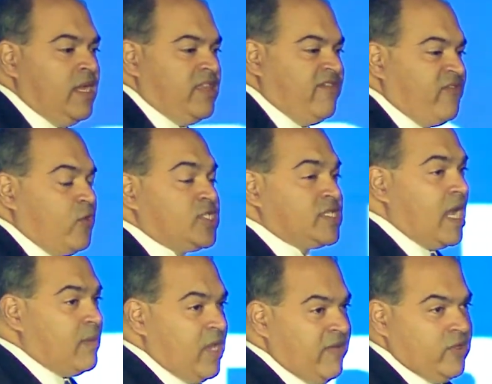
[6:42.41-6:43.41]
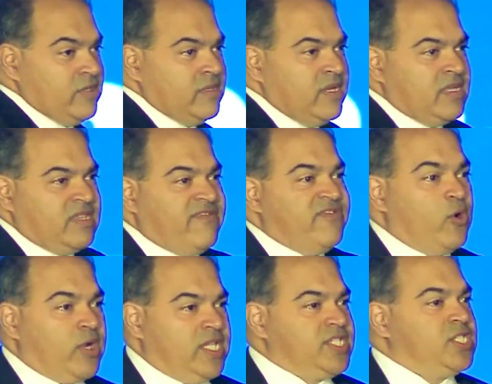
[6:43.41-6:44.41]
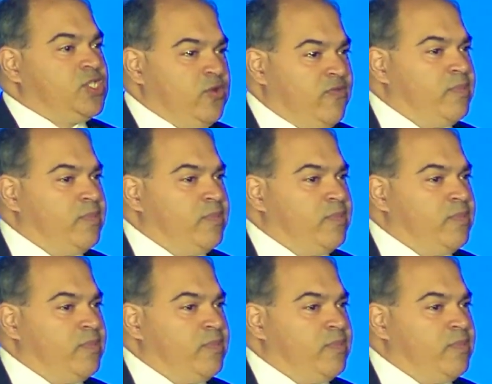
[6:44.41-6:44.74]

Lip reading: the first time ever, the Florida Institute